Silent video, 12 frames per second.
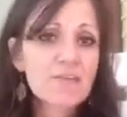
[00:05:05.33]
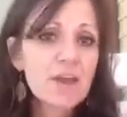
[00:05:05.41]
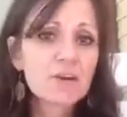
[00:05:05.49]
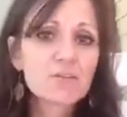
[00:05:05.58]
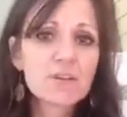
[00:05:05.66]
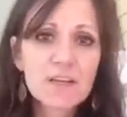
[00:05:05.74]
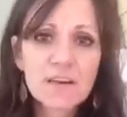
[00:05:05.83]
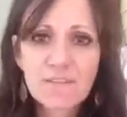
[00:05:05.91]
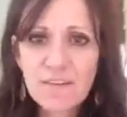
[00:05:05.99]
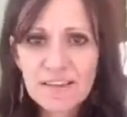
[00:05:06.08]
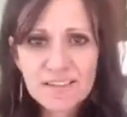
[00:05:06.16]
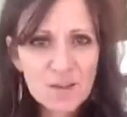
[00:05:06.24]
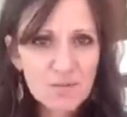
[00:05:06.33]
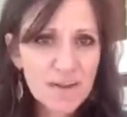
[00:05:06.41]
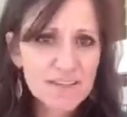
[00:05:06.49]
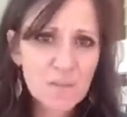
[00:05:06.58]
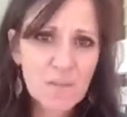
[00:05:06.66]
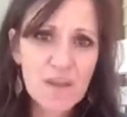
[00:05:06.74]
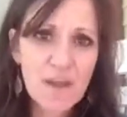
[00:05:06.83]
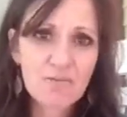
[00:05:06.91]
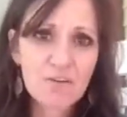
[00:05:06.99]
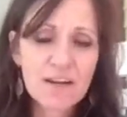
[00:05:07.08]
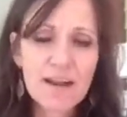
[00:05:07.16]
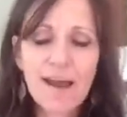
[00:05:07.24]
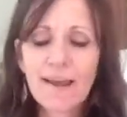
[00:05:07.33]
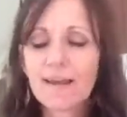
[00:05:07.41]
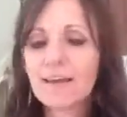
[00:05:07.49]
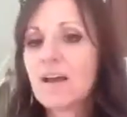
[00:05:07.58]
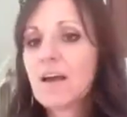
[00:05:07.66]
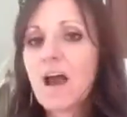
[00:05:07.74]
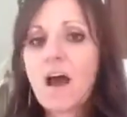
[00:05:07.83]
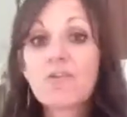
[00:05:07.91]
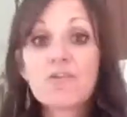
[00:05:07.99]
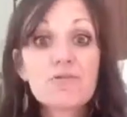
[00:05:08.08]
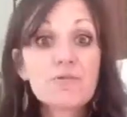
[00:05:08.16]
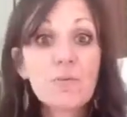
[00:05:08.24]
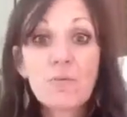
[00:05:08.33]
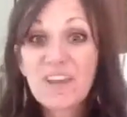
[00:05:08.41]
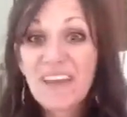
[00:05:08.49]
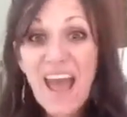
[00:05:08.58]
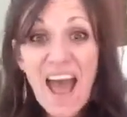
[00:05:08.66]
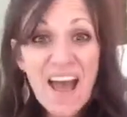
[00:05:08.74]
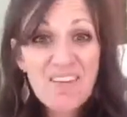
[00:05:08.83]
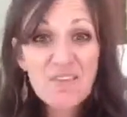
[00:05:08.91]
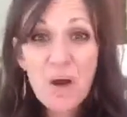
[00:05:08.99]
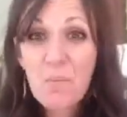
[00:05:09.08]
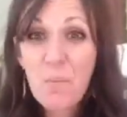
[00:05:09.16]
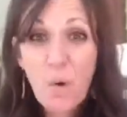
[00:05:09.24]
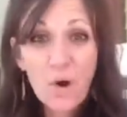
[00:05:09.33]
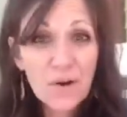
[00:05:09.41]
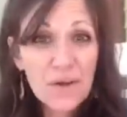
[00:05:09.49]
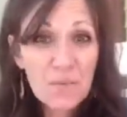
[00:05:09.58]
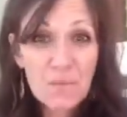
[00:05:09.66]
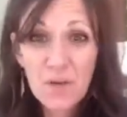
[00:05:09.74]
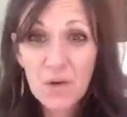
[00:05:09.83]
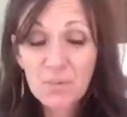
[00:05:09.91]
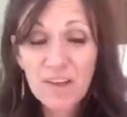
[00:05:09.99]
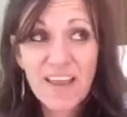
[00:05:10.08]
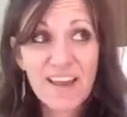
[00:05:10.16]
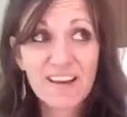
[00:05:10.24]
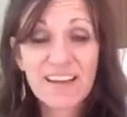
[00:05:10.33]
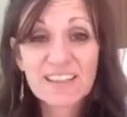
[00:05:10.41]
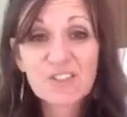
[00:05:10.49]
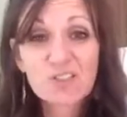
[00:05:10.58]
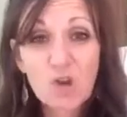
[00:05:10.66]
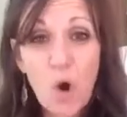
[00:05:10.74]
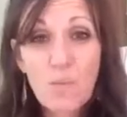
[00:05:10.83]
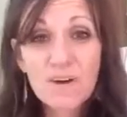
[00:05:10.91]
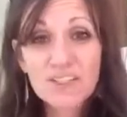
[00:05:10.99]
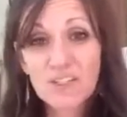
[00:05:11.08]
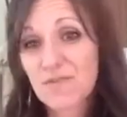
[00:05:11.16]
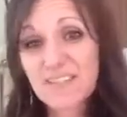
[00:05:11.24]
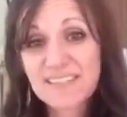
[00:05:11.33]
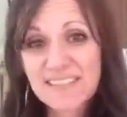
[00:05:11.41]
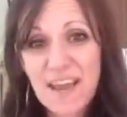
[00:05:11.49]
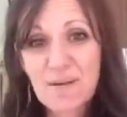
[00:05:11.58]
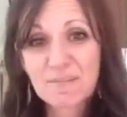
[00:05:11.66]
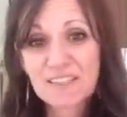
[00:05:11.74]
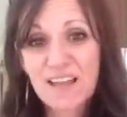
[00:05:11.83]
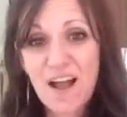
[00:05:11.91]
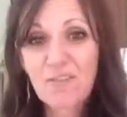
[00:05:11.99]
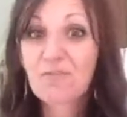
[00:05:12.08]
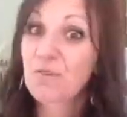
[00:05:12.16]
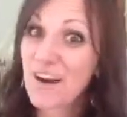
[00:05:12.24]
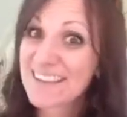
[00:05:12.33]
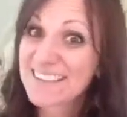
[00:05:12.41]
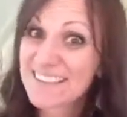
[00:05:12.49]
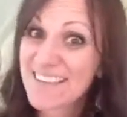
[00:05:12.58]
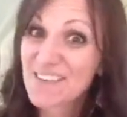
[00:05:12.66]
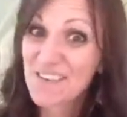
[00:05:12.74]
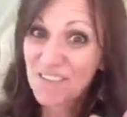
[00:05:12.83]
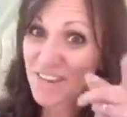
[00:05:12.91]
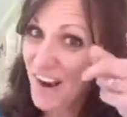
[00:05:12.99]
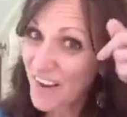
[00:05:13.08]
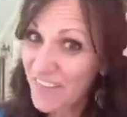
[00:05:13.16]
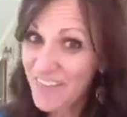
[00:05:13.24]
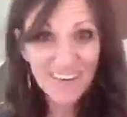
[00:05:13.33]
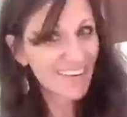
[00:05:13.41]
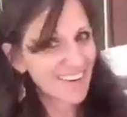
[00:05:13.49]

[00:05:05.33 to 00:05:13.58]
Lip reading: They don't need a fancy recipe every night. We have a boring meal plan. It's so much of the same stuff, right, Steve, if you're out there?